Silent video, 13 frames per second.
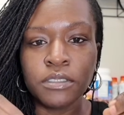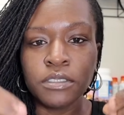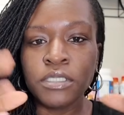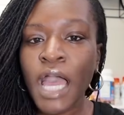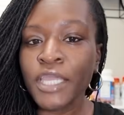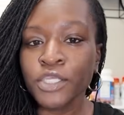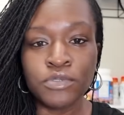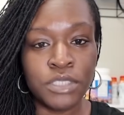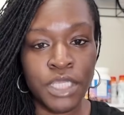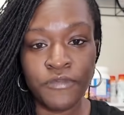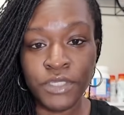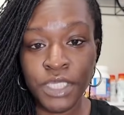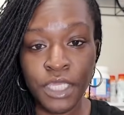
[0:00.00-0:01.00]
not use it
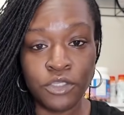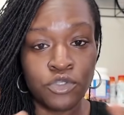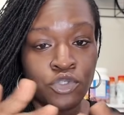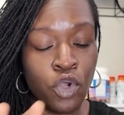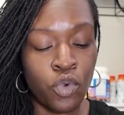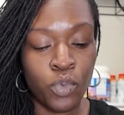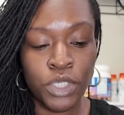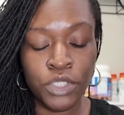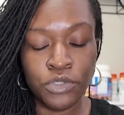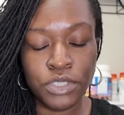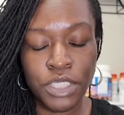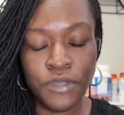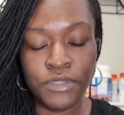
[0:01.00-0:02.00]
every day. You don't want to
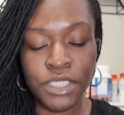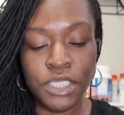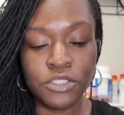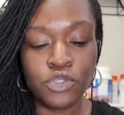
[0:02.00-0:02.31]
use it every day.